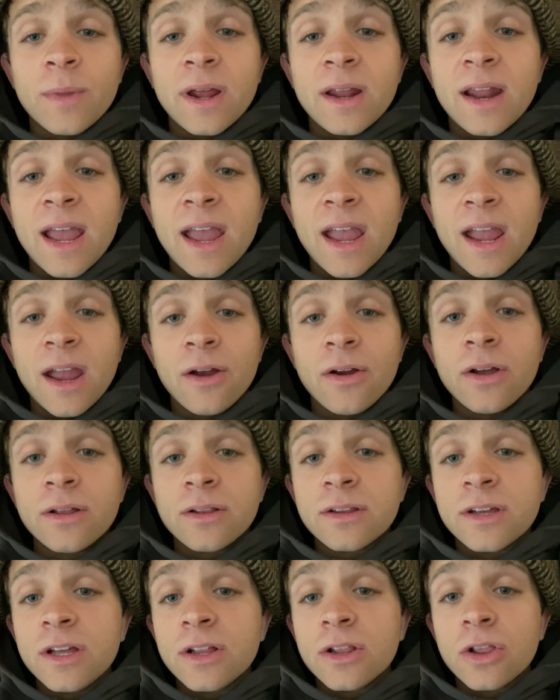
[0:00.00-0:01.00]

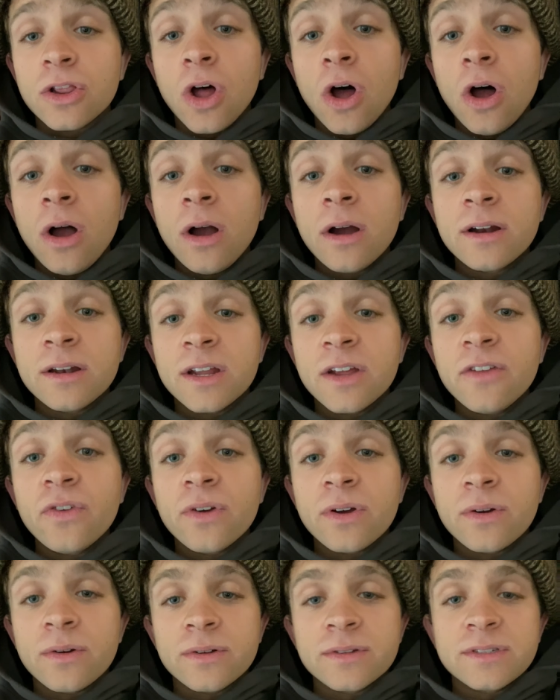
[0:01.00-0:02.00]
inherently long
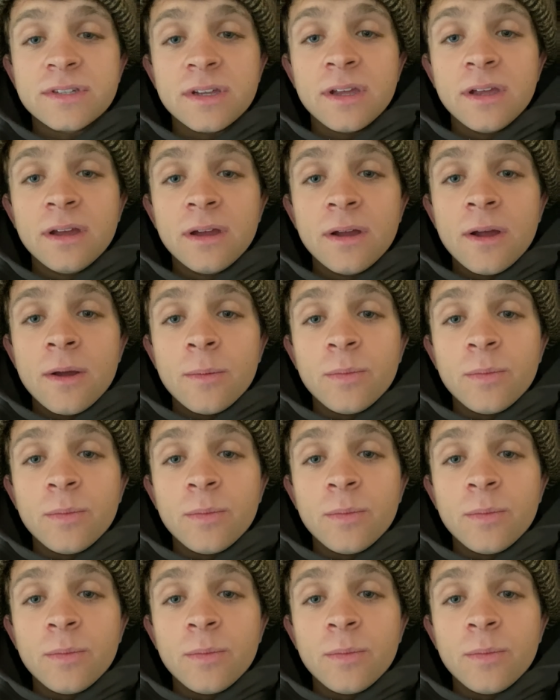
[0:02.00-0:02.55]
difficulty